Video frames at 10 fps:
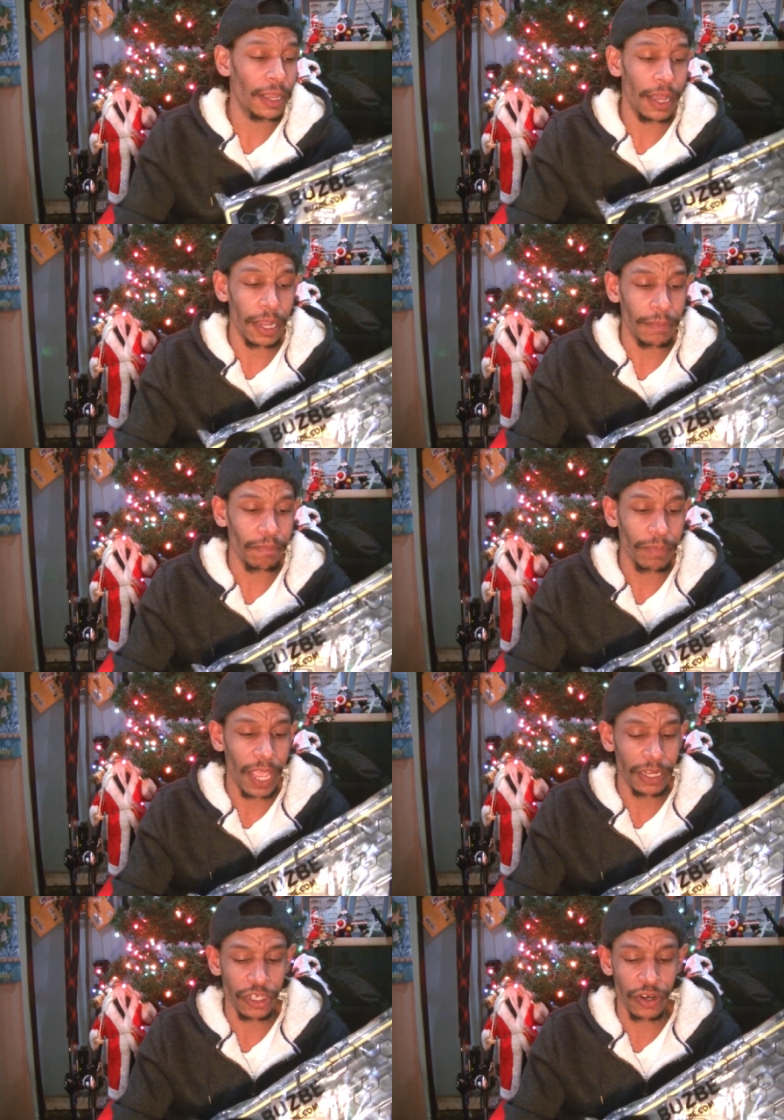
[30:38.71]
Um,
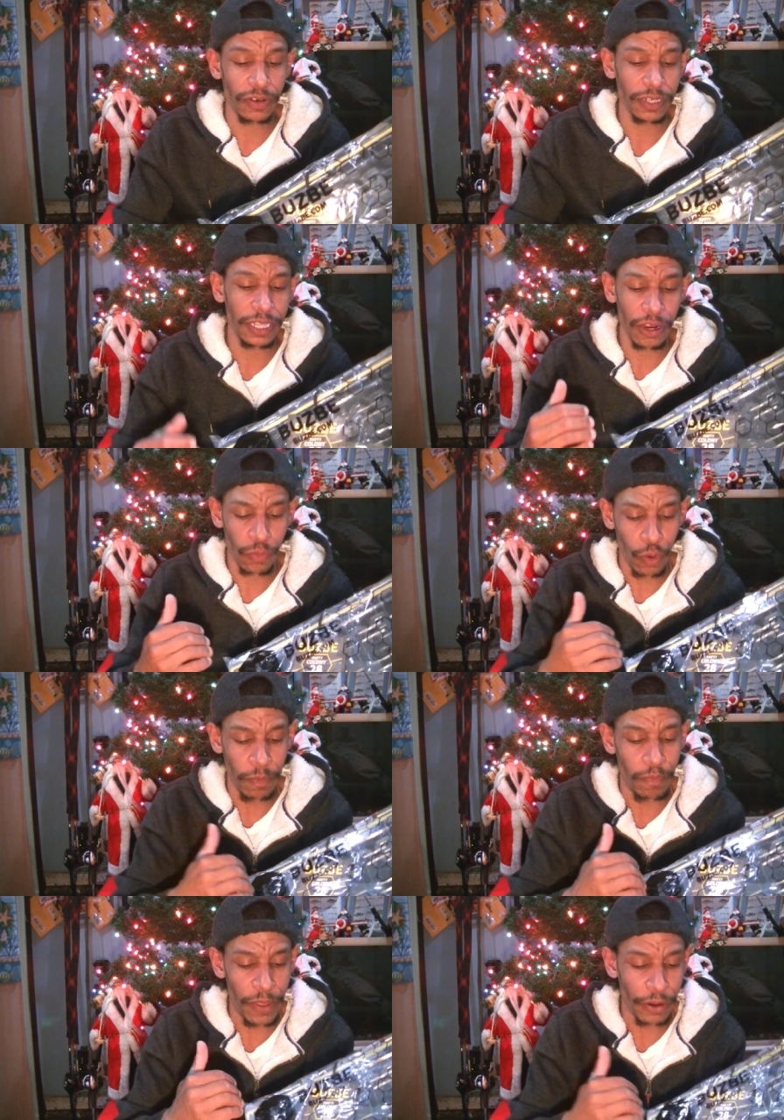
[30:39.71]
and certainly there
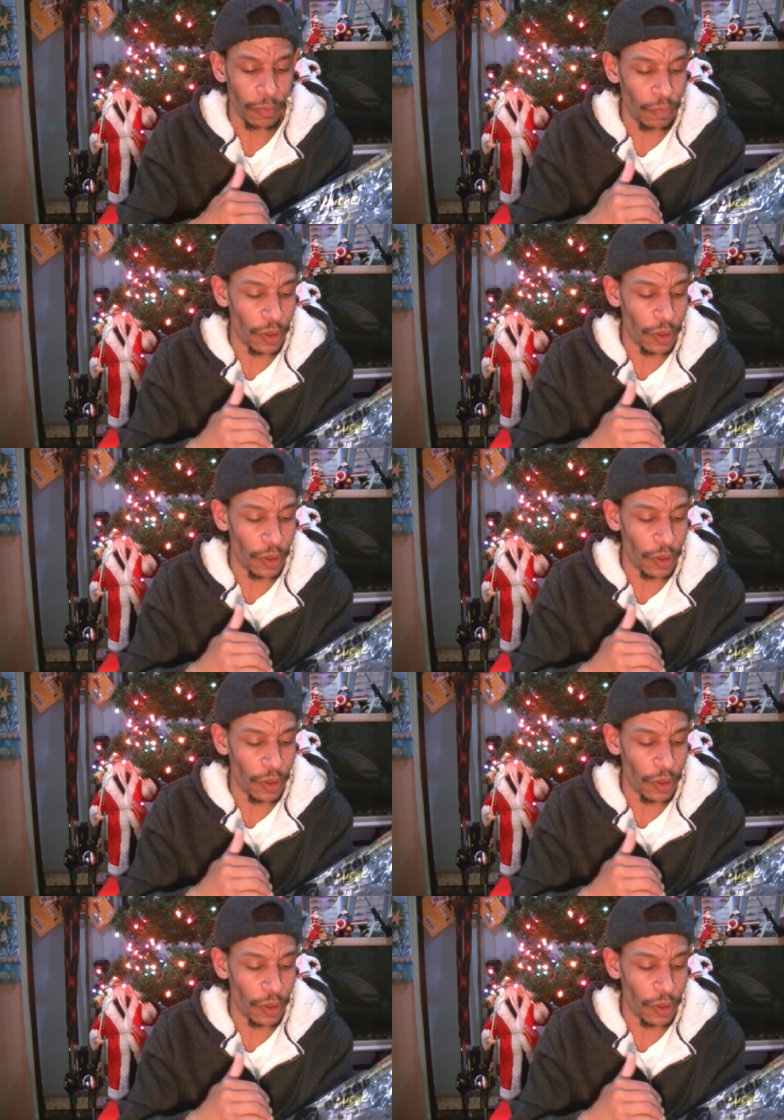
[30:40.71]
would there